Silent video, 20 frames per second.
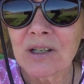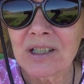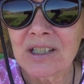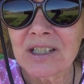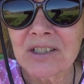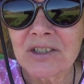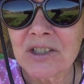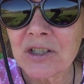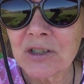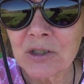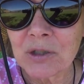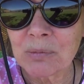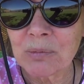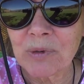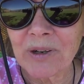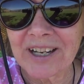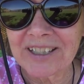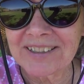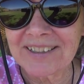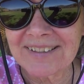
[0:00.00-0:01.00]
continued
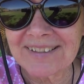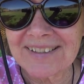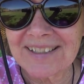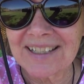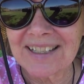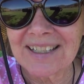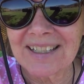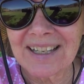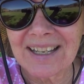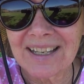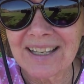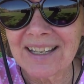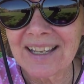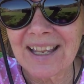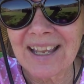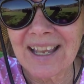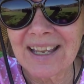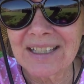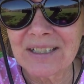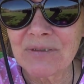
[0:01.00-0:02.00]
pregnancy,
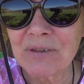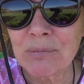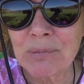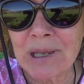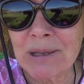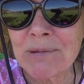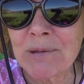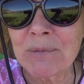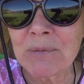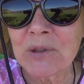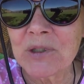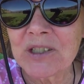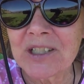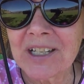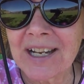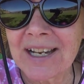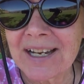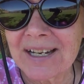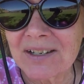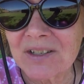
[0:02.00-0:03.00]
and if the baby would
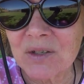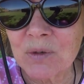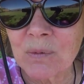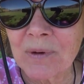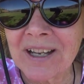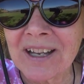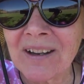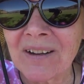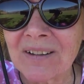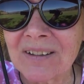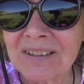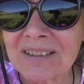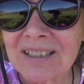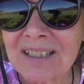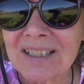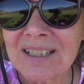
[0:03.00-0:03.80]
die as well,